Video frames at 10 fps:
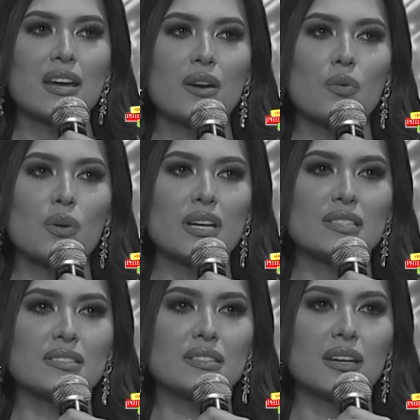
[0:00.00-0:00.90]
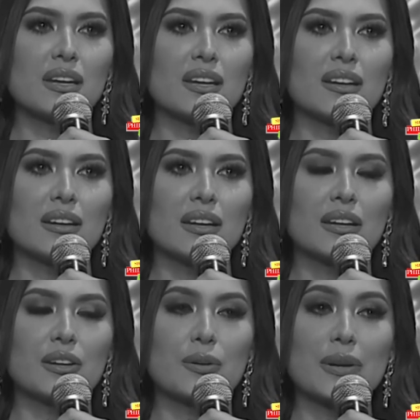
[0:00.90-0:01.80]
was
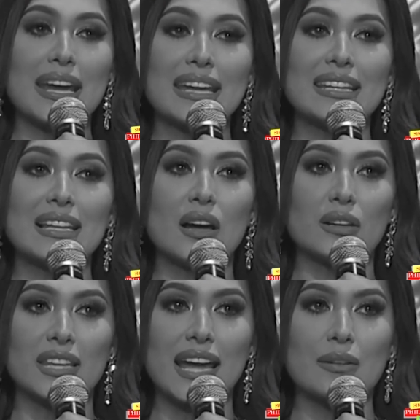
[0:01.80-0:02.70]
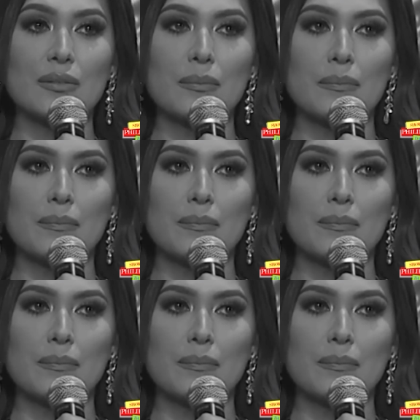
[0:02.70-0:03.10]
create the lockdown